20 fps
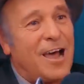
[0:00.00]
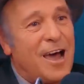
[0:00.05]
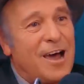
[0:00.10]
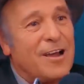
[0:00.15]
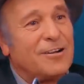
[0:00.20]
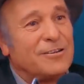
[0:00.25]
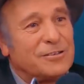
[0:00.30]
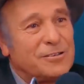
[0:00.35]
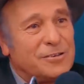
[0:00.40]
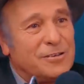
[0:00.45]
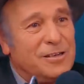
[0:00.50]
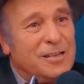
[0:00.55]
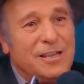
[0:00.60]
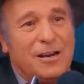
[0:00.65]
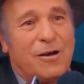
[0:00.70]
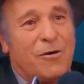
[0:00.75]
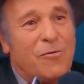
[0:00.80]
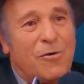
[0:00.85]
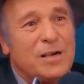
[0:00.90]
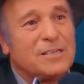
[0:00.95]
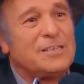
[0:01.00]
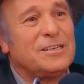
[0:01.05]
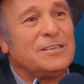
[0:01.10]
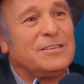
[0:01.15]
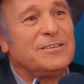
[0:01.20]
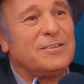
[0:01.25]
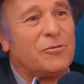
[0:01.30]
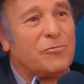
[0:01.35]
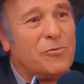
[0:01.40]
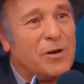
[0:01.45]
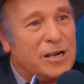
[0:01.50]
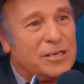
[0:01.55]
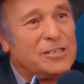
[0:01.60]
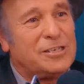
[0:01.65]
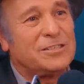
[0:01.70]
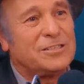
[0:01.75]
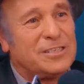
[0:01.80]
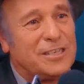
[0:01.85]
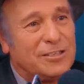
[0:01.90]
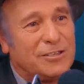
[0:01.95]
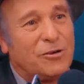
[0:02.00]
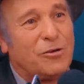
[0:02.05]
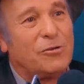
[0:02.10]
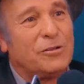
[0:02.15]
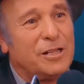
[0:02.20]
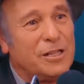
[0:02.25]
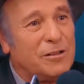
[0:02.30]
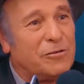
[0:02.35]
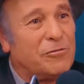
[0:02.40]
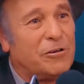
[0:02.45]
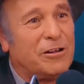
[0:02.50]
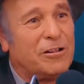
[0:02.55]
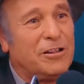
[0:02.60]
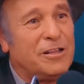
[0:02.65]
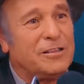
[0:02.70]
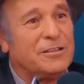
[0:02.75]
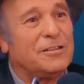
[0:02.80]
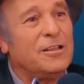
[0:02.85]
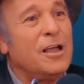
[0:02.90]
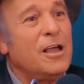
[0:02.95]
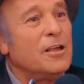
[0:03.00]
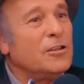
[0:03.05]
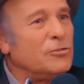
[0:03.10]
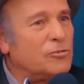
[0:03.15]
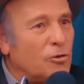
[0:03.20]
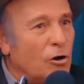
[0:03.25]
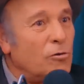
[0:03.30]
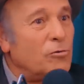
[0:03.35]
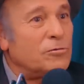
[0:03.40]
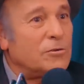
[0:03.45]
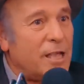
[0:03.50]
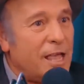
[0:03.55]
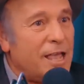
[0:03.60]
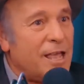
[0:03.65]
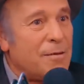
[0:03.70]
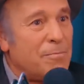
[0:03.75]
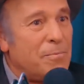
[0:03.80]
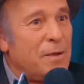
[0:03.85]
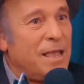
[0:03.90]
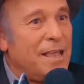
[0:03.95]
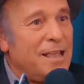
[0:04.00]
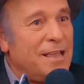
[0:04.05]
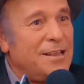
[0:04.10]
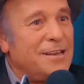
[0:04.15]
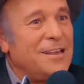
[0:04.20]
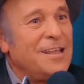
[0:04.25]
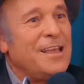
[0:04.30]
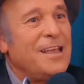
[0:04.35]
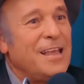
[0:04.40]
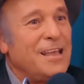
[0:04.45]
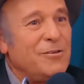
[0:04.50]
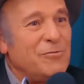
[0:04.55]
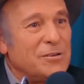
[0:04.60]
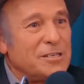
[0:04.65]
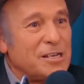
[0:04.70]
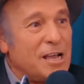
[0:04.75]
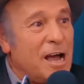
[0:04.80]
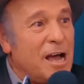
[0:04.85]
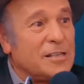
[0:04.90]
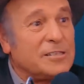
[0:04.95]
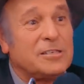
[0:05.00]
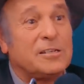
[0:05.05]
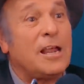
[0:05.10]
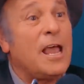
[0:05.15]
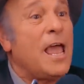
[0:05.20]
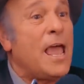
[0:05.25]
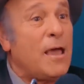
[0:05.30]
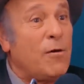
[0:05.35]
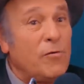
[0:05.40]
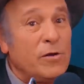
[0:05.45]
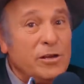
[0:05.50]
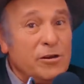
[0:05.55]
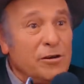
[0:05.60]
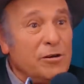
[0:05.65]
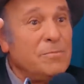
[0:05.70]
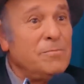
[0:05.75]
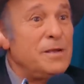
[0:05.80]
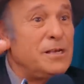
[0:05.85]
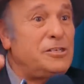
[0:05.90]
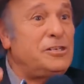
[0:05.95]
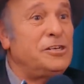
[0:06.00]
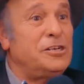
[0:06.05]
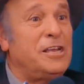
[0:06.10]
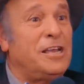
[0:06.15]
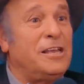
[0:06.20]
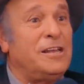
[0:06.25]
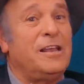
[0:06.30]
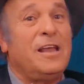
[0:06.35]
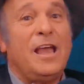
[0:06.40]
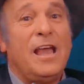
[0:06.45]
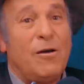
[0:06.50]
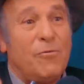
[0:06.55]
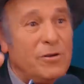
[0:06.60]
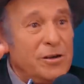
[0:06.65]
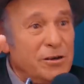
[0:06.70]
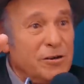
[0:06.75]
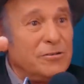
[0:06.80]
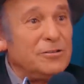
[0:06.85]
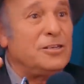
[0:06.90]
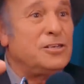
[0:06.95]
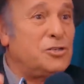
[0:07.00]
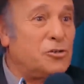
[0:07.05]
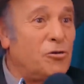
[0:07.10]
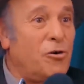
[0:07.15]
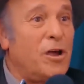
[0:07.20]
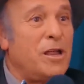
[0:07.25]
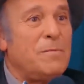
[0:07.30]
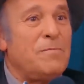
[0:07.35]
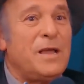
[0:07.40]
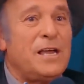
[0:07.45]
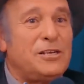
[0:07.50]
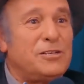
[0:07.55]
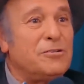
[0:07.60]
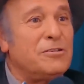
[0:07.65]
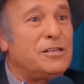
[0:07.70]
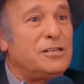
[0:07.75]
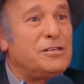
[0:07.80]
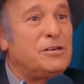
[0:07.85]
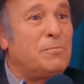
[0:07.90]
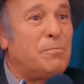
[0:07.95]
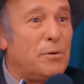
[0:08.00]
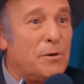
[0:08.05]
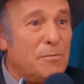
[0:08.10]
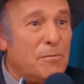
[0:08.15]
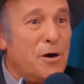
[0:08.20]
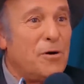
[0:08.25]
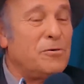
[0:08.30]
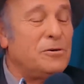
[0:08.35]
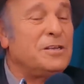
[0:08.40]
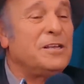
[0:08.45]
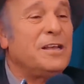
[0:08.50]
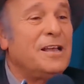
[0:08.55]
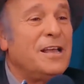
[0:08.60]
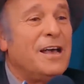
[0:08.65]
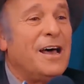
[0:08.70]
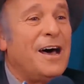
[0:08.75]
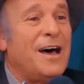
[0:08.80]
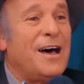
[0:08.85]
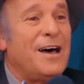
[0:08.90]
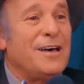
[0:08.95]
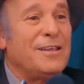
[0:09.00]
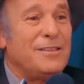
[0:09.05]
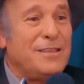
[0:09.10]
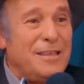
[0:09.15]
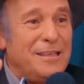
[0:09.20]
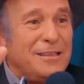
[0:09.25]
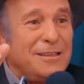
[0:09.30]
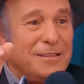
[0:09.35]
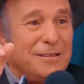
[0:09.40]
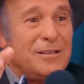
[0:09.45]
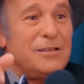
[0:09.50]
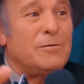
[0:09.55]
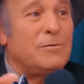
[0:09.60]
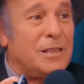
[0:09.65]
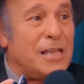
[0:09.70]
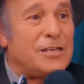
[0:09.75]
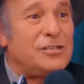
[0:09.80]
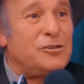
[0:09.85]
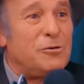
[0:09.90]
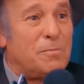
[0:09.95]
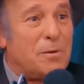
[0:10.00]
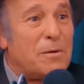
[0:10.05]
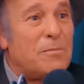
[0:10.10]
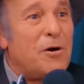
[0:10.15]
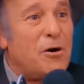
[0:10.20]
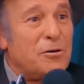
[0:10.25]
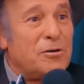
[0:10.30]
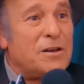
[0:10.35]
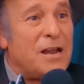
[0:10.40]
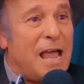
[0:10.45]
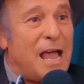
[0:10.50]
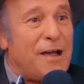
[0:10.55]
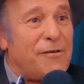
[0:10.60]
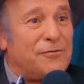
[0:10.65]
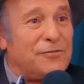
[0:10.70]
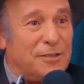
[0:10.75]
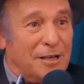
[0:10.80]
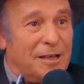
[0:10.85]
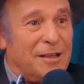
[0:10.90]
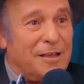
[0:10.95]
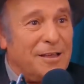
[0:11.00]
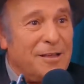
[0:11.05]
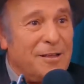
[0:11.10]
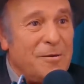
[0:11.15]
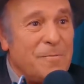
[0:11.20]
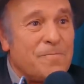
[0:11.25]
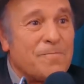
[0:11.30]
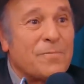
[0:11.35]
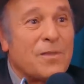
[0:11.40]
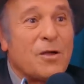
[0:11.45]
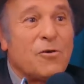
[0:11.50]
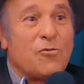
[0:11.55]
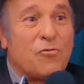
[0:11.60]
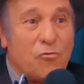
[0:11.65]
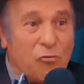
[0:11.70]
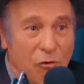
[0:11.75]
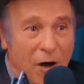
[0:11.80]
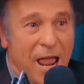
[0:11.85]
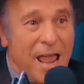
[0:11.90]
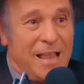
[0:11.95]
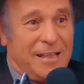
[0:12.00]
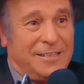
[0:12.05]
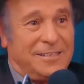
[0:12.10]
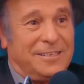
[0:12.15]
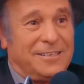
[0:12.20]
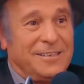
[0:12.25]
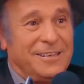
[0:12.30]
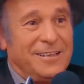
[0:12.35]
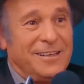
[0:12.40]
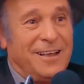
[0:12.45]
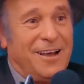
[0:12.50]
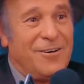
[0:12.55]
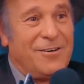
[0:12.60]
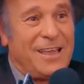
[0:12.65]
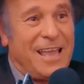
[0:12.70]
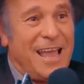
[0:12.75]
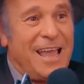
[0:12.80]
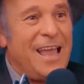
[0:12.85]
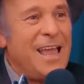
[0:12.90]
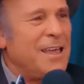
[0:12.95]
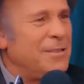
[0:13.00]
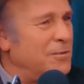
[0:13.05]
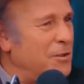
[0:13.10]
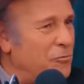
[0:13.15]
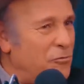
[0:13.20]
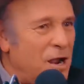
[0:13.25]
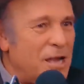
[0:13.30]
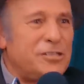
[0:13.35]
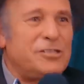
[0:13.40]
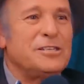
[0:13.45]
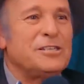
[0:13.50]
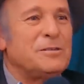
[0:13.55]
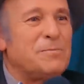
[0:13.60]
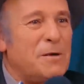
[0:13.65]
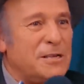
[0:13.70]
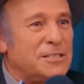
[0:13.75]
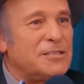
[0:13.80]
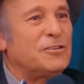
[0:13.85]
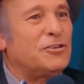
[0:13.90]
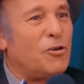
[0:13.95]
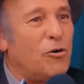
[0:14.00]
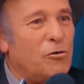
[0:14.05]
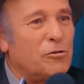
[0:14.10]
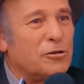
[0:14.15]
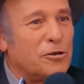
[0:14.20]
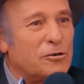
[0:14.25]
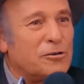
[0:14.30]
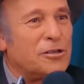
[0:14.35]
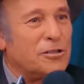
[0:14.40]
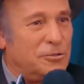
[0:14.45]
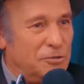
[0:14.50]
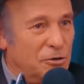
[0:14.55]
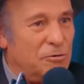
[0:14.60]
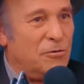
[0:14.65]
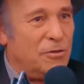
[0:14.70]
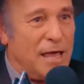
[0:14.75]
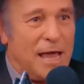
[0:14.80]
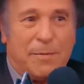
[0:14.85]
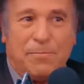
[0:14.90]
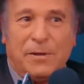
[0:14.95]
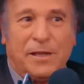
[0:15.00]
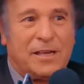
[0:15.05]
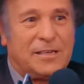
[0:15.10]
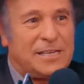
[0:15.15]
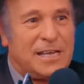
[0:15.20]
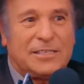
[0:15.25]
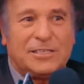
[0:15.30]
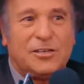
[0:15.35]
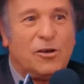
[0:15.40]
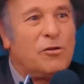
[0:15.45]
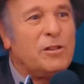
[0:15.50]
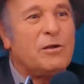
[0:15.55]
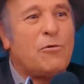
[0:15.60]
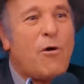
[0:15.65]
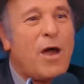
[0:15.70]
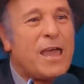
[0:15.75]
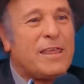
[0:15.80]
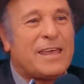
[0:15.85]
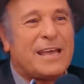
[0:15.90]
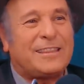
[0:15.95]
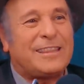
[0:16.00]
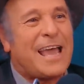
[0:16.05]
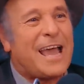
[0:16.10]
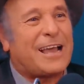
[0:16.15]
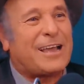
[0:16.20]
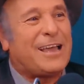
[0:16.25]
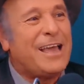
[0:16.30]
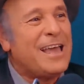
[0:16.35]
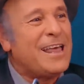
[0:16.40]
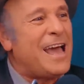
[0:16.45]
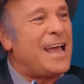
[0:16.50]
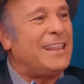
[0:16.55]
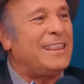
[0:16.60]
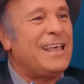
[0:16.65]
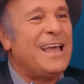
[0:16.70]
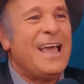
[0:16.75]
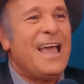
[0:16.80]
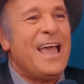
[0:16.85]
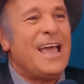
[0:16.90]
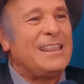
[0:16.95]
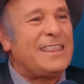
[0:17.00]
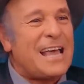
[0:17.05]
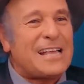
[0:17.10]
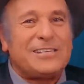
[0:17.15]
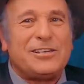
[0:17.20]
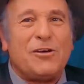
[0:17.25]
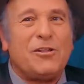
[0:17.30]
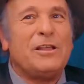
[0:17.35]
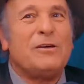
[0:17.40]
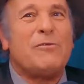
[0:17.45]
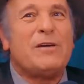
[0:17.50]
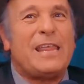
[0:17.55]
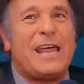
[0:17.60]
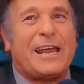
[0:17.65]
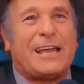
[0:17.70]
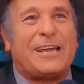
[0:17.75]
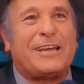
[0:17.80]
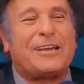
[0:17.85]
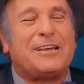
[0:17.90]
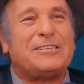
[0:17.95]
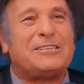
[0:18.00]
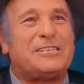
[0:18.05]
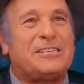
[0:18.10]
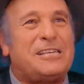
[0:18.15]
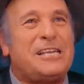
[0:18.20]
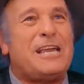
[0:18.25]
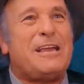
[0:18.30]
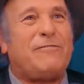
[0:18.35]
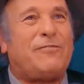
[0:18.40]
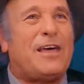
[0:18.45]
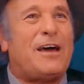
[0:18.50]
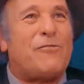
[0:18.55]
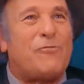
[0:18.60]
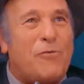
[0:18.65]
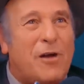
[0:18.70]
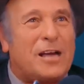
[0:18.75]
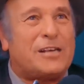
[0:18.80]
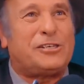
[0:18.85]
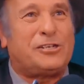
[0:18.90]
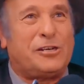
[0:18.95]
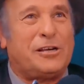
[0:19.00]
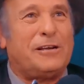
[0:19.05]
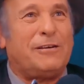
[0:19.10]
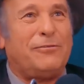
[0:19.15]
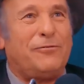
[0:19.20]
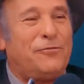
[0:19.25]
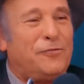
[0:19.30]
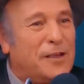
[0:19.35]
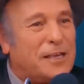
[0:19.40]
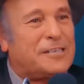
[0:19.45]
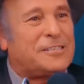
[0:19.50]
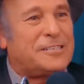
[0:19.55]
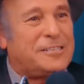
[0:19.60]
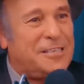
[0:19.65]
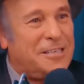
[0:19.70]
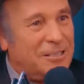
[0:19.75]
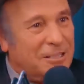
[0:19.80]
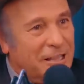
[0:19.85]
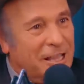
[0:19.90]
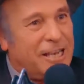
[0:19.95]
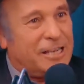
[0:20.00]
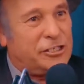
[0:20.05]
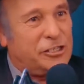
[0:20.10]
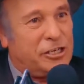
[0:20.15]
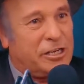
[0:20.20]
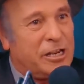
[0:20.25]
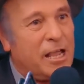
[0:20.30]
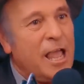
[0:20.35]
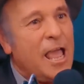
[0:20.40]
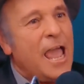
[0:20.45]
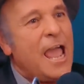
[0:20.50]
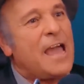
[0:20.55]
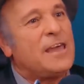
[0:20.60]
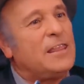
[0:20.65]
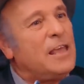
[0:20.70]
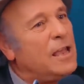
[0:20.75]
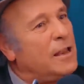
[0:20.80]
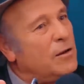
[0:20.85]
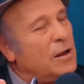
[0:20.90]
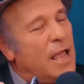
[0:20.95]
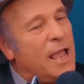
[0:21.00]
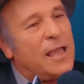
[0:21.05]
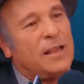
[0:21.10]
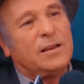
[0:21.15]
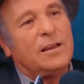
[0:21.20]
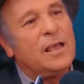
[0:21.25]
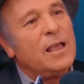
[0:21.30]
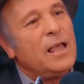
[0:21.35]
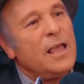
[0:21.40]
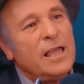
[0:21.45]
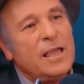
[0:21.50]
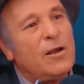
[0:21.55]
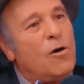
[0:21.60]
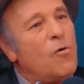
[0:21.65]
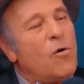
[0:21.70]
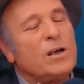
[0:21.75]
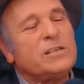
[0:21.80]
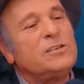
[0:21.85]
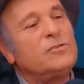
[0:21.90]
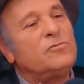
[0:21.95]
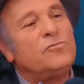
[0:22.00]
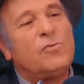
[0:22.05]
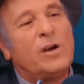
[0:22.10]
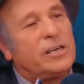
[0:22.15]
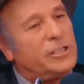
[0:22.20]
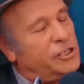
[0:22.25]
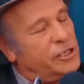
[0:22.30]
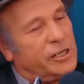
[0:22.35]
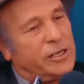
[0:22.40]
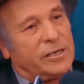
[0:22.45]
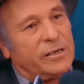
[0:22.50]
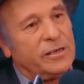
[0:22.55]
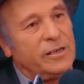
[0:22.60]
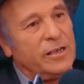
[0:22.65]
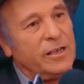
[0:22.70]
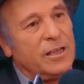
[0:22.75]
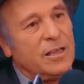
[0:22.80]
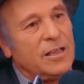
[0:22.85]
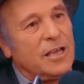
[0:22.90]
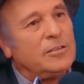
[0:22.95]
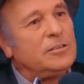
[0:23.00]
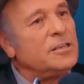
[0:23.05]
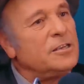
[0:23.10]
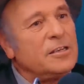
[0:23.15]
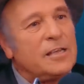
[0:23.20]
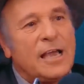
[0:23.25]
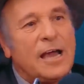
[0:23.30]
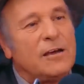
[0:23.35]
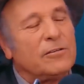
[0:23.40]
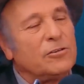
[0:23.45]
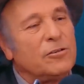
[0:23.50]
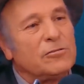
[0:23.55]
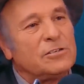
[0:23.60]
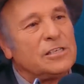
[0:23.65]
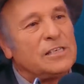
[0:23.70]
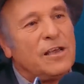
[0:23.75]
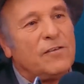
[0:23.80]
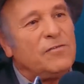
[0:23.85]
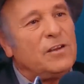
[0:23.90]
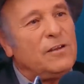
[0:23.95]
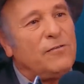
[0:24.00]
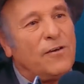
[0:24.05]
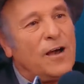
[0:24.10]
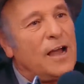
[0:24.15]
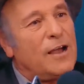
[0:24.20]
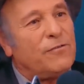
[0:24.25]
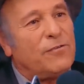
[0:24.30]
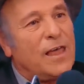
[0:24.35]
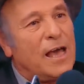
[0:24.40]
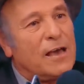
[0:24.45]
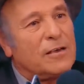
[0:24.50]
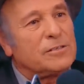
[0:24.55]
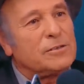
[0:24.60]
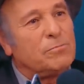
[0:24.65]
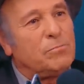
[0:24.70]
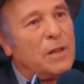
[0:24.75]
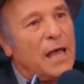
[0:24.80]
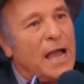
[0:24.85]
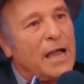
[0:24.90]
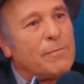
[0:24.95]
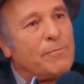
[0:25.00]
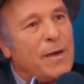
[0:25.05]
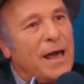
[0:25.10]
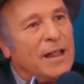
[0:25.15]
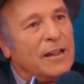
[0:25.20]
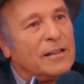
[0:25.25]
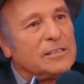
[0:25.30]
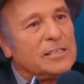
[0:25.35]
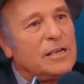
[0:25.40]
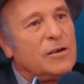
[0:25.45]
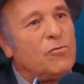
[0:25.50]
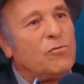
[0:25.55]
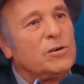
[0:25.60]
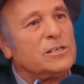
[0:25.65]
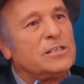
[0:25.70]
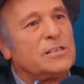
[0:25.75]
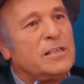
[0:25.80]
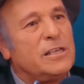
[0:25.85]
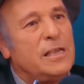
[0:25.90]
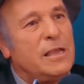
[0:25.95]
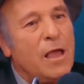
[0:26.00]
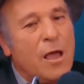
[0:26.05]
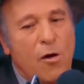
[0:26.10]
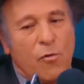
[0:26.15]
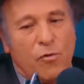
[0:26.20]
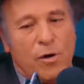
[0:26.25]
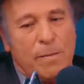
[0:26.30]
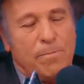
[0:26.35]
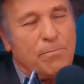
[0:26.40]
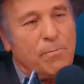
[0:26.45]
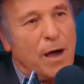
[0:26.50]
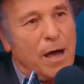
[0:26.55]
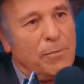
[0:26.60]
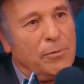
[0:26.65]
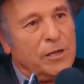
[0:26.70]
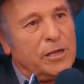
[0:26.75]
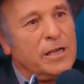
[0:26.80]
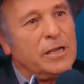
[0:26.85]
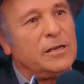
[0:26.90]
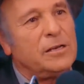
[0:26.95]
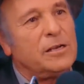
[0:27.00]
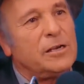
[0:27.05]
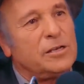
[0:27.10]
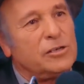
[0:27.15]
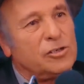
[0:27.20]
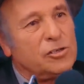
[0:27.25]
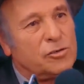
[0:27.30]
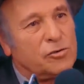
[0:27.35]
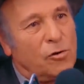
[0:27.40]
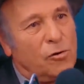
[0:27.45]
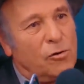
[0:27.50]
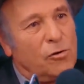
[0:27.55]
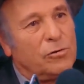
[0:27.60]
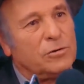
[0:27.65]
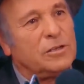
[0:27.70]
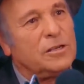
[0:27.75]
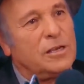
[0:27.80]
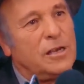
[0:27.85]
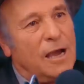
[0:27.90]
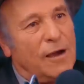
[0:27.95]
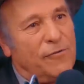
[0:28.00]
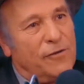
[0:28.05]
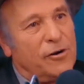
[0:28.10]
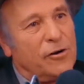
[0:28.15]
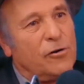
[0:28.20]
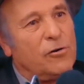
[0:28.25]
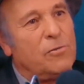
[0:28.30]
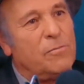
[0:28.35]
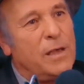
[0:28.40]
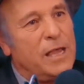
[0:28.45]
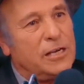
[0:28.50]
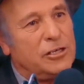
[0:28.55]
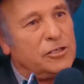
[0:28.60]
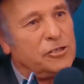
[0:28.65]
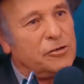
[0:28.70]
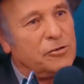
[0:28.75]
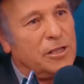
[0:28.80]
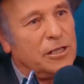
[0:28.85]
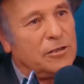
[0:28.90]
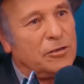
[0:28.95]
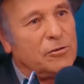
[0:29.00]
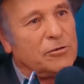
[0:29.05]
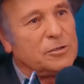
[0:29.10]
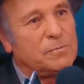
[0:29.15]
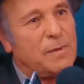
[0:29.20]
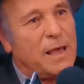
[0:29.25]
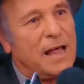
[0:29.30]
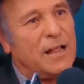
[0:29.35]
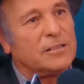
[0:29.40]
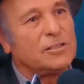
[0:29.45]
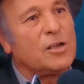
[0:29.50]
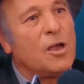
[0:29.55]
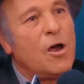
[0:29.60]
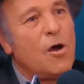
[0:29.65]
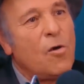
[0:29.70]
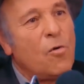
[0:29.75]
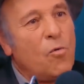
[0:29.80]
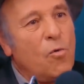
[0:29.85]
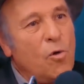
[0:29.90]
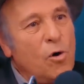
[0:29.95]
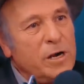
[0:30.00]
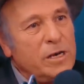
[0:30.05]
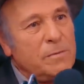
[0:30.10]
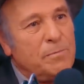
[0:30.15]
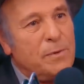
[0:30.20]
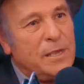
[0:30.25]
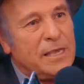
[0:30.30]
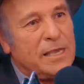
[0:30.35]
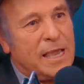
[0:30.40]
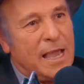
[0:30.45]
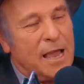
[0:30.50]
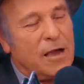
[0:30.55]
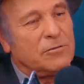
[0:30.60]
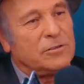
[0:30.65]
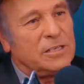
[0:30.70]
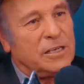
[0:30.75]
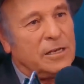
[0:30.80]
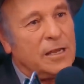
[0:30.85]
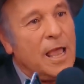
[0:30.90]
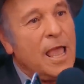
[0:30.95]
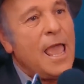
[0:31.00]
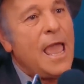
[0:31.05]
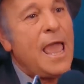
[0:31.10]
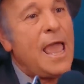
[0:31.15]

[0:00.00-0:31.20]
Donald. You know, wasn't the Russians that told Hillary Clinton, don't campaign in Wisconsin. And when you're in Michigan and when you're in Detroit, make sure that you promote uh, the that you promote NAFTA. Great. Okay, the Russians must have told her to do that, because that's the only way that that, that that's the only way that I could conceive that Russia fixed the election. Right. And, the, and and you know, it wasn't Russia that didn't count those seventy-five thousand black ballots. It was the Republican-controlled governor who made sure that those ballots wouldn't be counted.